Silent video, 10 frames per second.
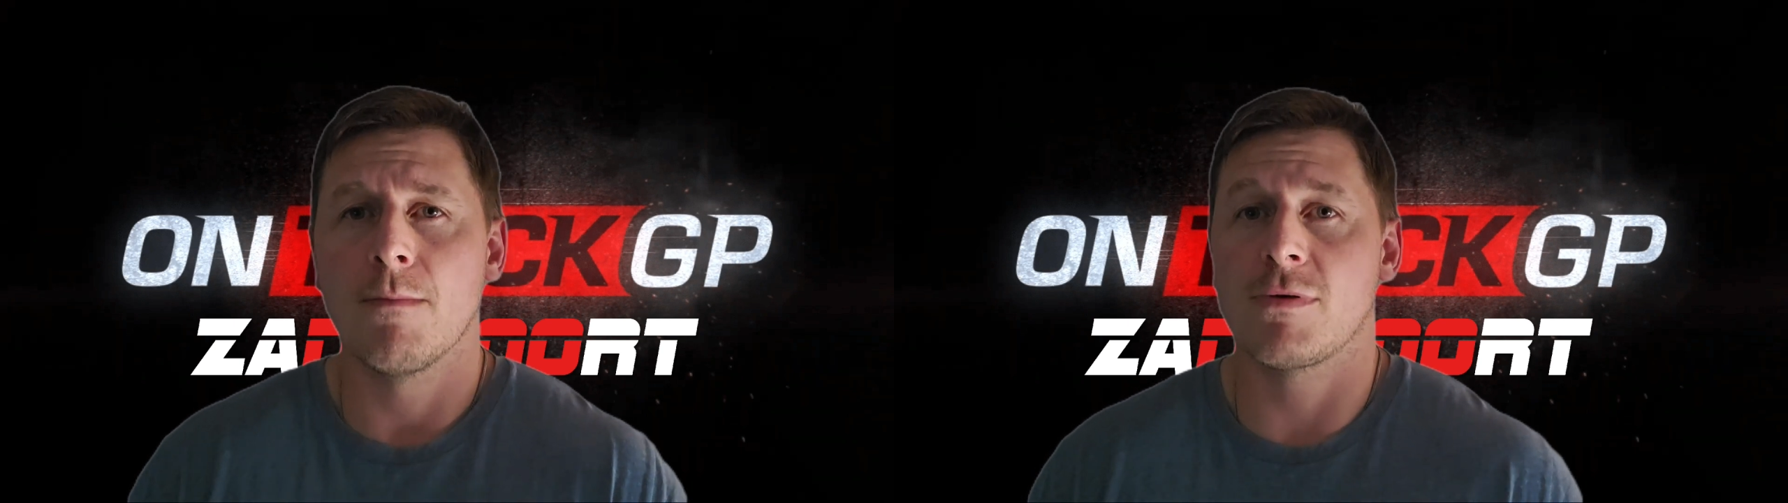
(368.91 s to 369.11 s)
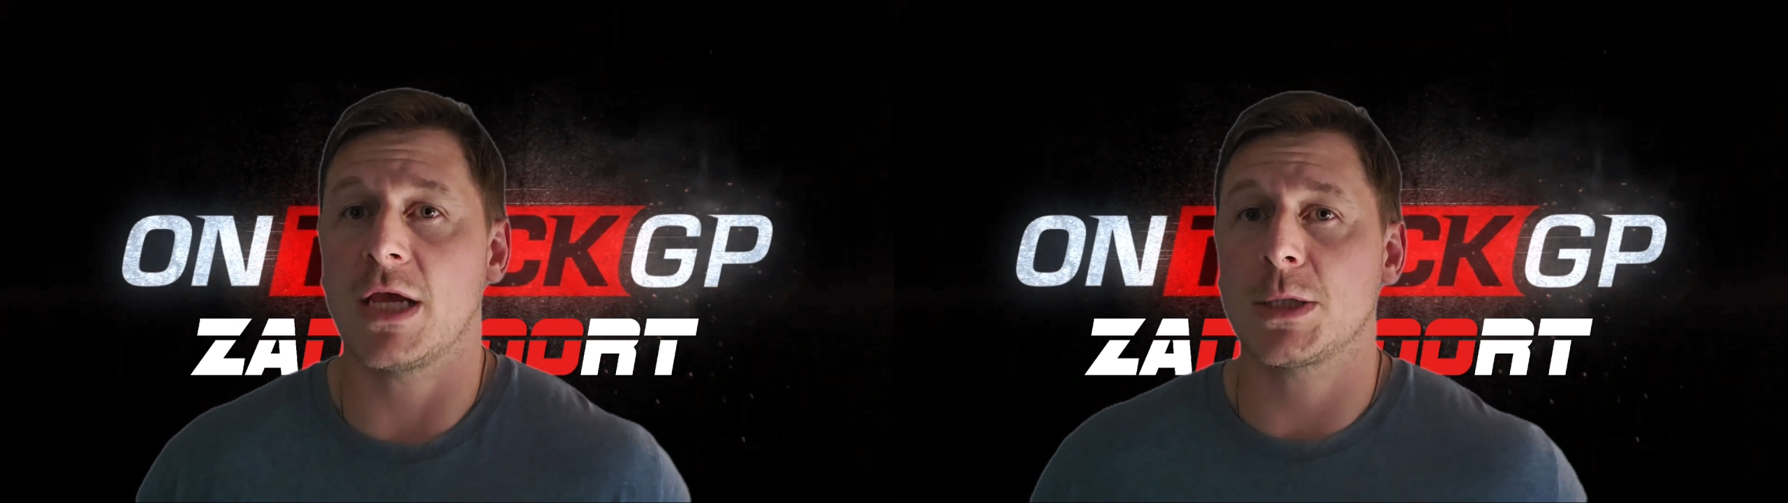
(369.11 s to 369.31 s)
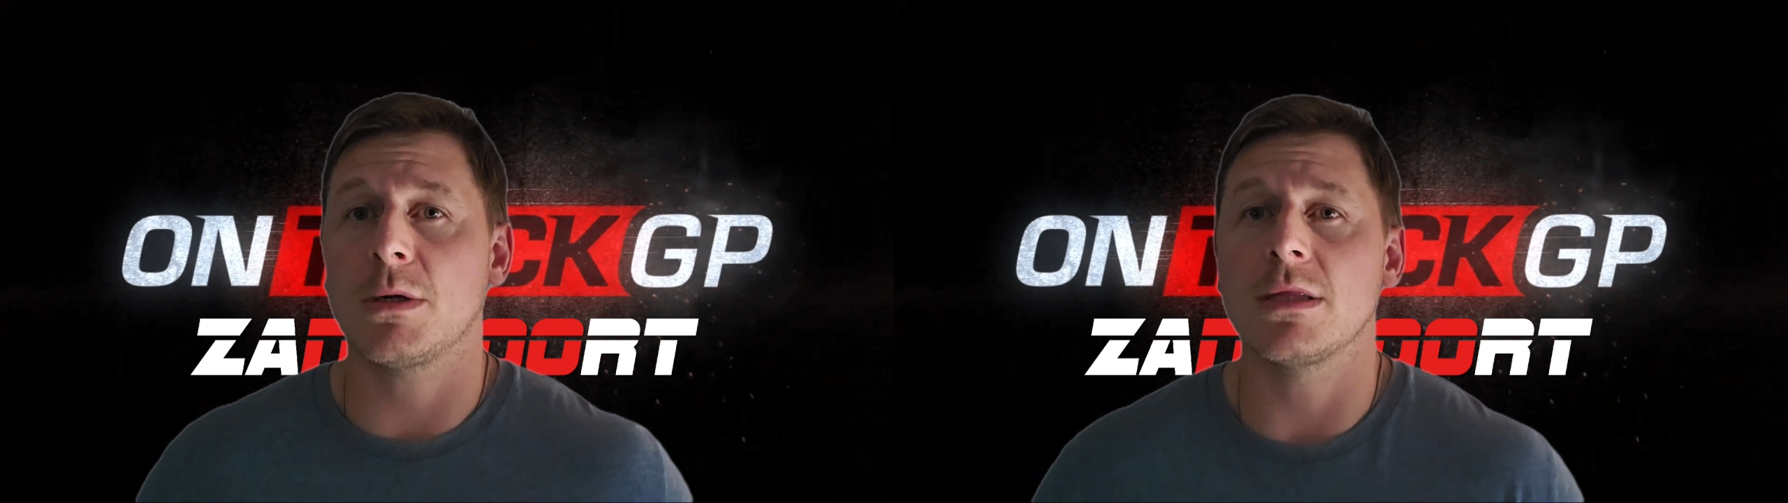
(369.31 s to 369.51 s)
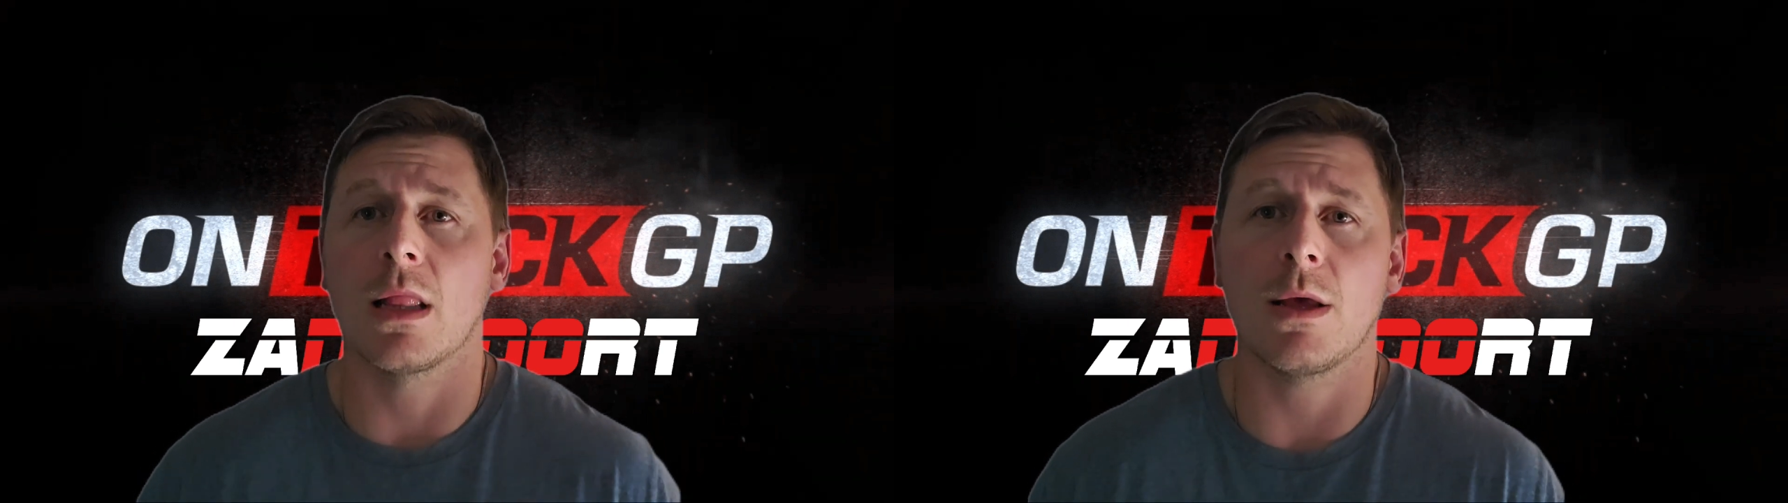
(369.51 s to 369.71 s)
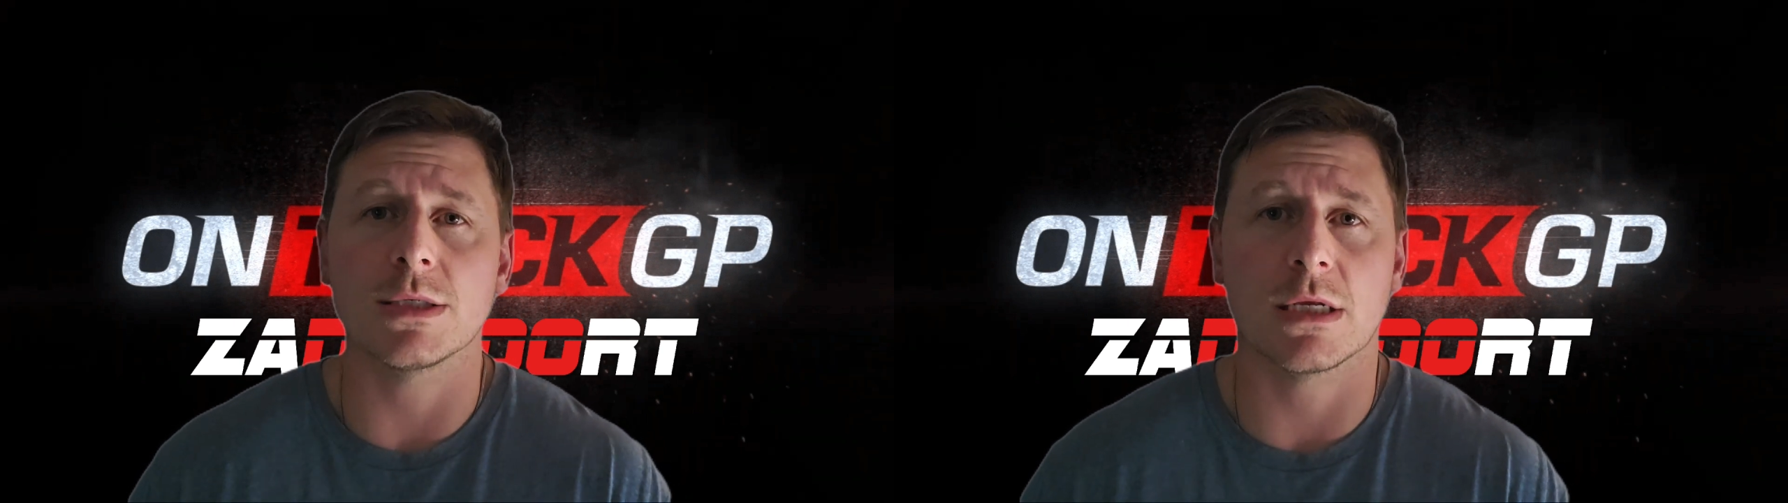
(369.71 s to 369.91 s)
Piastri, the
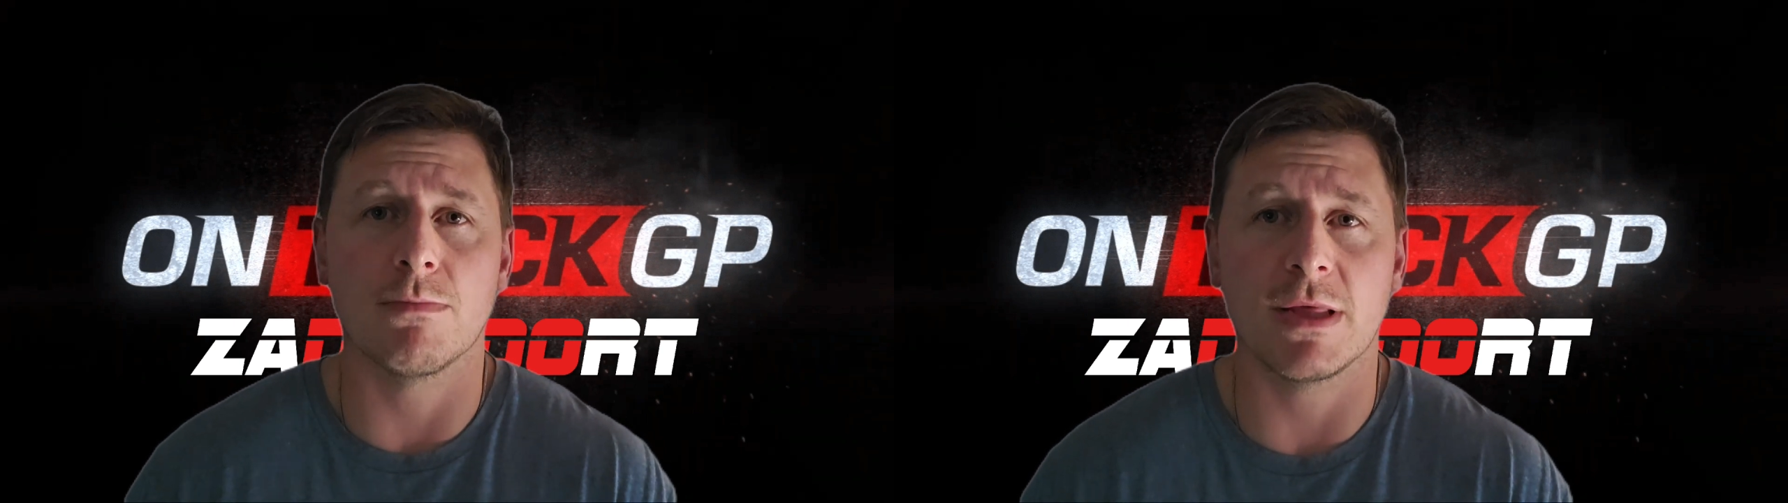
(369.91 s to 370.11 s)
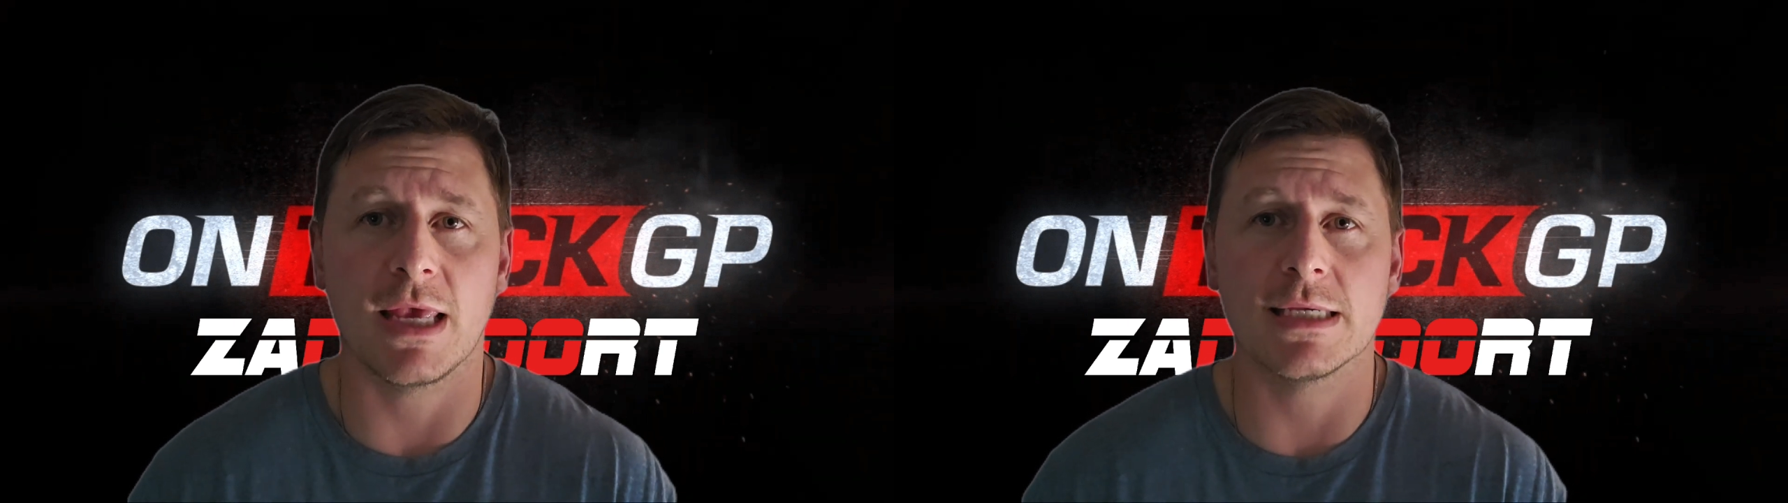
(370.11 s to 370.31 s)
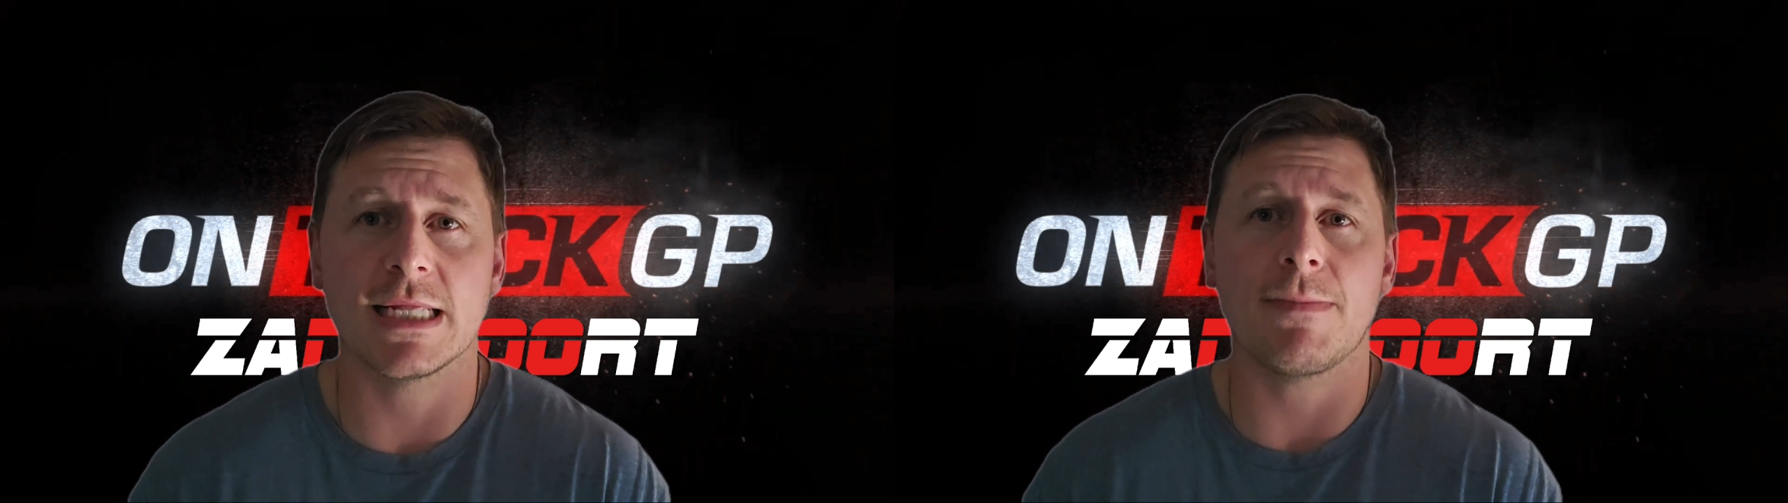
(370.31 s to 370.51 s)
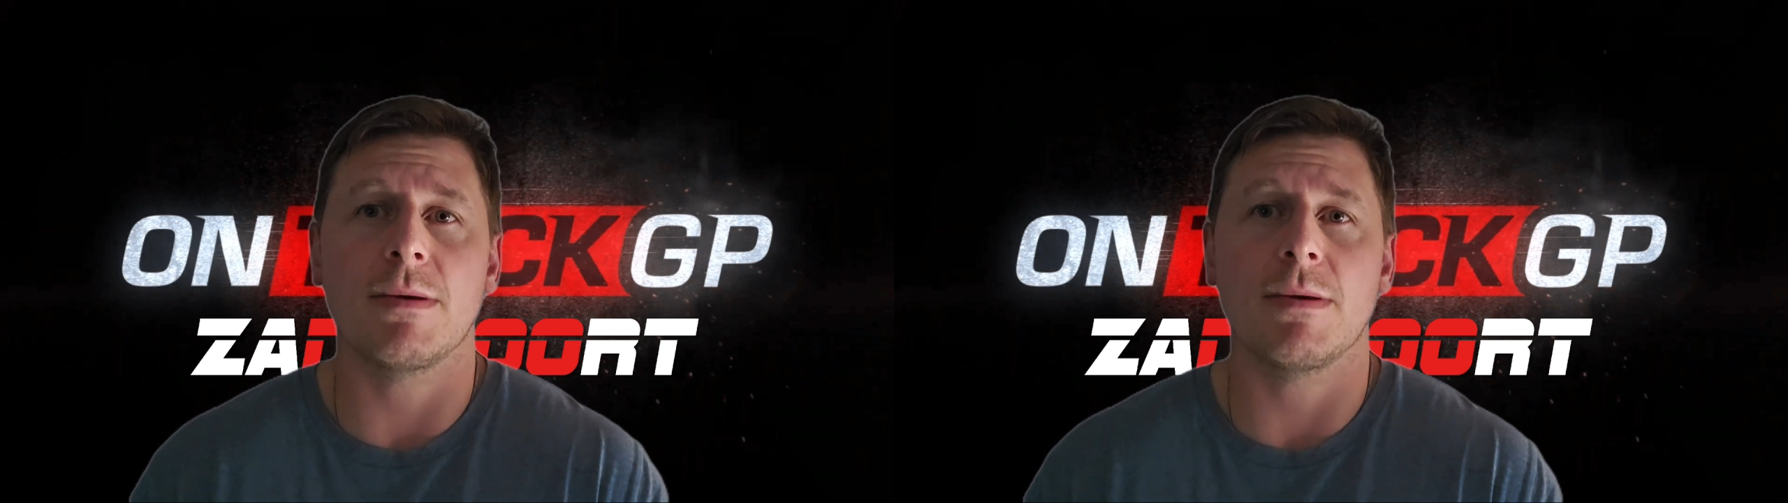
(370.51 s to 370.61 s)
last to complete his lap,